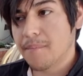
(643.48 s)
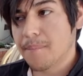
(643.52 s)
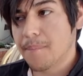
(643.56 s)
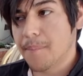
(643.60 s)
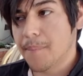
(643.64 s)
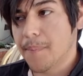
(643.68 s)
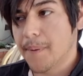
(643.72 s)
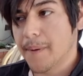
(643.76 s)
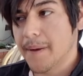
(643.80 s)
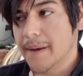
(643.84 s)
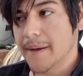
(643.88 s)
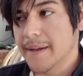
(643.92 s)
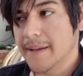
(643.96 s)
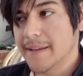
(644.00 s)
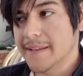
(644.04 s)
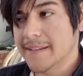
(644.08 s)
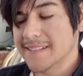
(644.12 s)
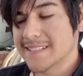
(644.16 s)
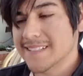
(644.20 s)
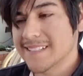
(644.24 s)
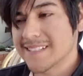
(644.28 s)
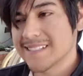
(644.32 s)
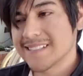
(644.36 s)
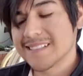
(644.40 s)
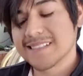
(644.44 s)
but
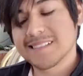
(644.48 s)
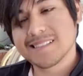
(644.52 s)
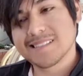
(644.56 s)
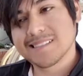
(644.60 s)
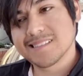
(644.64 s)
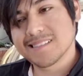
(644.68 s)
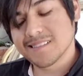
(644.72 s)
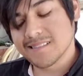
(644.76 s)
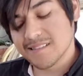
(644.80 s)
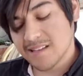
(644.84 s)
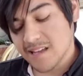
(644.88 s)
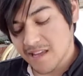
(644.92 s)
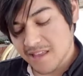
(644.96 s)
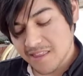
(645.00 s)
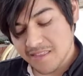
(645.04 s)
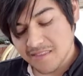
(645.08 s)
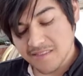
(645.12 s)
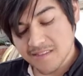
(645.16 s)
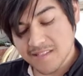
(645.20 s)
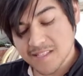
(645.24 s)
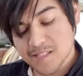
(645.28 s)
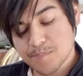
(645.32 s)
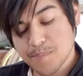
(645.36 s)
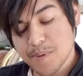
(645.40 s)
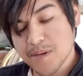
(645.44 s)
the
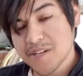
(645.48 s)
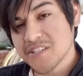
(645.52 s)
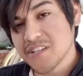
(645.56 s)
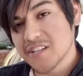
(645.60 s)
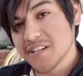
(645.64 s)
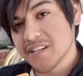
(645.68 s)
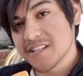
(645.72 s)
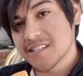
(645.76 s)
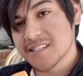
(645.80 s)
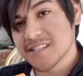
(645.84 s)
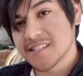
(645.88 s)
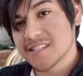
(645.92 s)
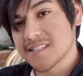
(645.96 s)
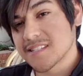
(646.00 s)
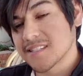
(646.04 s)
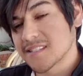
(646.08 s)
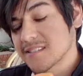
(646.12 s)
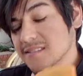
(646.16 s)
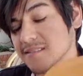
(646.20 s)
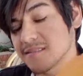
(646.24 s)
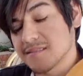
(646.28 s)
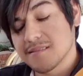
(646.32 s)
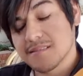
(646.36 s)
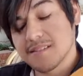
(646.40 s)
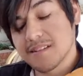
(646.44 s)
sponginess,
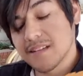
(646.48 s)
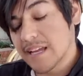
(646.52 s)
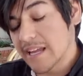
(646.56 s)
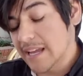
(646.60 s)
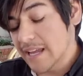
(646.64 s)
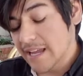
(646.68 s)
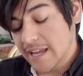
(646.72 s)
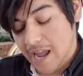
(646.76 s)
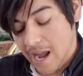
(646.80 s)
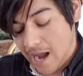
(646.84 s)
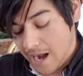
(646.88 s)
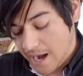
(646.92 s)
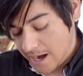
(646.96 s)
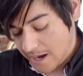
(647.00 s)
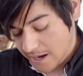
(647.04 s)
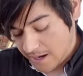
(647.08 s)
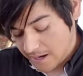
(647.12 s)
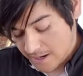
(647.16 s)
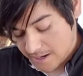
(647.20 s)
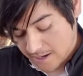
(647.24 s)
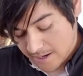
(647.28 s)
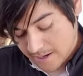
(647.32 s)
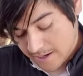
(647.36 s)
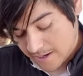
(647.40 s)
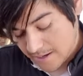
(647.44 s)

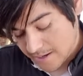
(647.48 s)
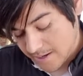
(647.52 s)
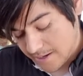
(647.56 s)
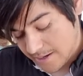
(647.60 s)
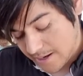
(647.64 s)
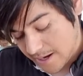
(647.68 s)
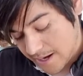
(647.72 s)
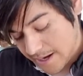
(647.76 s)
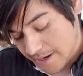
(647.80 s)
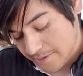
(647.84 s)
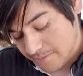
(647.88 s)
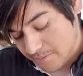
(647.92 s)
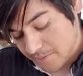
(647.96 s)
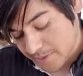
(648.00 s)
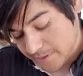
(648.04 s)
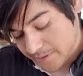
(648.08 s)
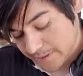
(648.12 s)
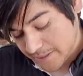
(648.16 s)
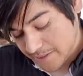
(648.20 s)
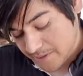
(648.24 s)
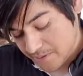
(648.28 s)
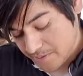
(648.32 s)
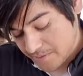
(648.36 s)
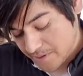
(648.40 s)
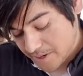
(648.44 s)
uh, I really
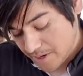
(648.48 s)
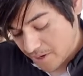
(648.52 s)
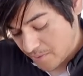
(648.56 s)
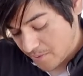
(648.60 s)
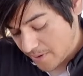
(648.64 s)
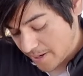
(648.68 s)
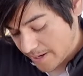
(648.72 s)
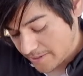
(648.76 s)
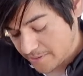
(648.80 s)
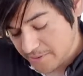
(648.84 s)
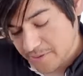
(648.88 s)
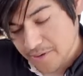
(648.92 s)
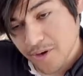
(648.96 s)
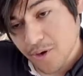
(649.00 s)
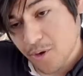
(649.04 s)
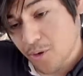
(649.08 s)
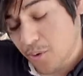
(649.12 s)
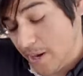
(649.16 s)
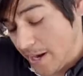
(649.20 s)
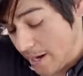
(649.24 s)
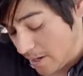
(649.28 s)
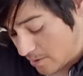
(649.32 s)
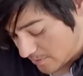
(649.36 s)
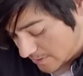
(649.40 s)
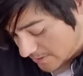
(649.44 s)
don't know. I don't know
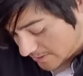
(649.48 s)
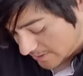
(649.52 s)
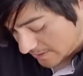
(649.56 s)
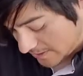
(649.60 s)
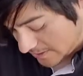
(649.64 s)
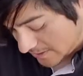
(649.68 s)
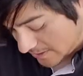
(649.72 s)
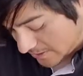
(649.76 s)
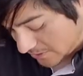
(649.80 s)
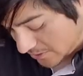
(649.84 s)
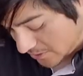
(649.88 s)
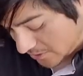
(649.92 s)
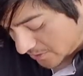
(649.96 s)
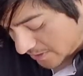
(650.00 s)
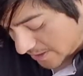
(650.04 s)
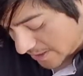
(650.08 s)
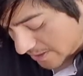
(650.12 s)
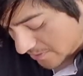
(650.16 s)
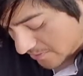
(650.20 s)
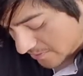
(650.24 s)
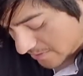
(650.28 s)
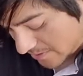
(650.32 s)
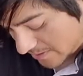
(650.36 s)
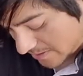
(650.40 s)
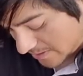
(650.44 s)
how this is going to turn out.
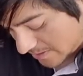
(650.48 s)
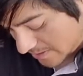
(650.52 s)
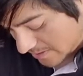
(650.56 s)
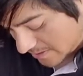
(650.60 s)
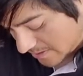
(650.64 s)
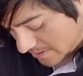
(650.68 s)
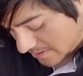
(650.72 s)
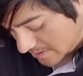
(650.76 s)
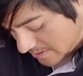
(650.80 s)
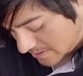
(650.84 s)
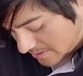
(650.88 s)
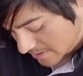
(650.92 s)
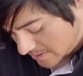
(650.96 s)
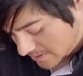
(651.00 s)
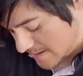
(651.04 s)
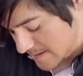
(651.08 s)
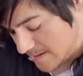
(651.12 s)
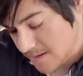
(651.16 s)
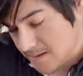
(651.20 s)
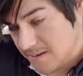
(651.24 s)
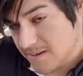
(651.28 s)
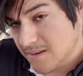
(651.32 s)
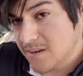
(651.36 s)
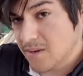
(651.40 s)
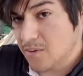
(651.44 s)

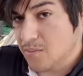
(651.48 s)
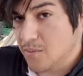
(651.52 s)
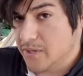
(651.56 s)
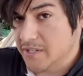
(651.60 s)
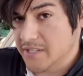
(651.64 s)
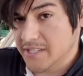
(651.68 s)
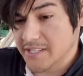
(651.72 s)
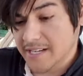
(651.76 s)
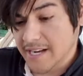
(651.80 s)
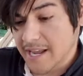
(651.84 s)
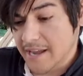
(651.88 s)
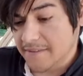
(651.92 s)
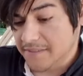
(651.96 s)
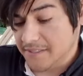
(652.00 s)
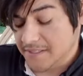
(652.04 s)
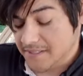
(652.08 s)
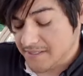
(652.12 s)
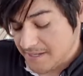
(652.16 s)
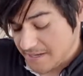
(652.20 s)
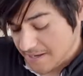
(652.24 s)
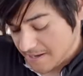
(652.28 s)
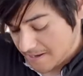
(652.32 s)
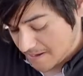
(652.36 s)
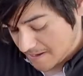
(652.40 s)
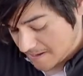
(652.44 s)
We're just going to have to see.